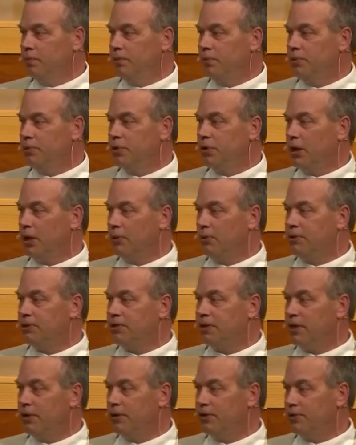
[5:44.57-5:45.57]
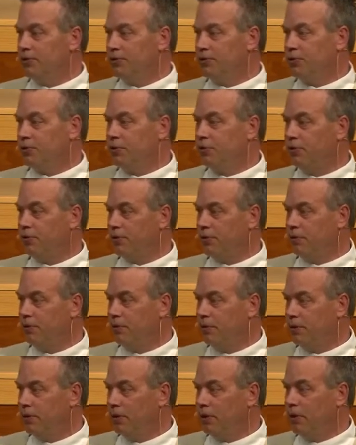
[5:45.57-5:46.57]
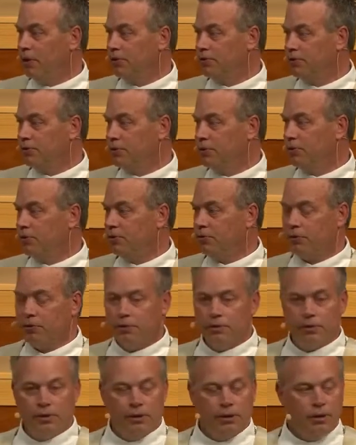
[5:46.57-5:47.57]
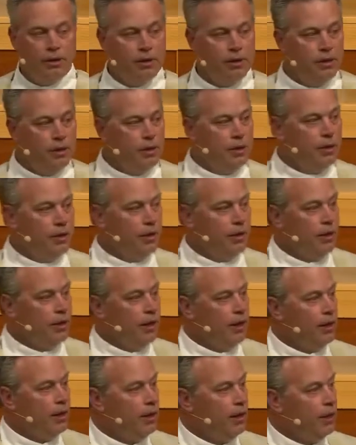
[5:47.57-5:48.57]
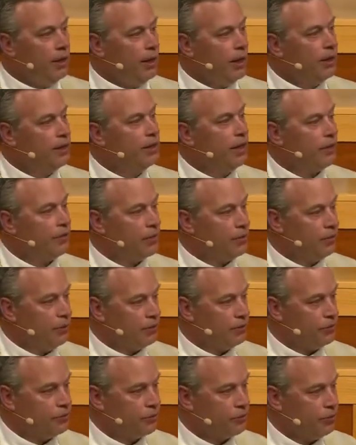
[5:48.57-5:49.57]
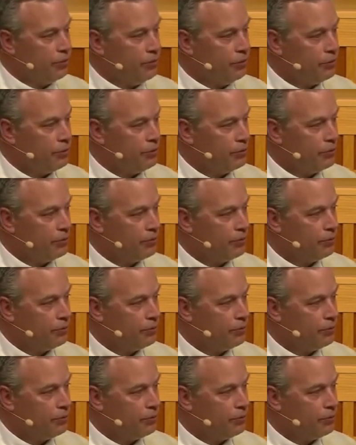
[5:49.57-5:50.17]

should always tell you the truth, the whole truth, and nothing but the truth.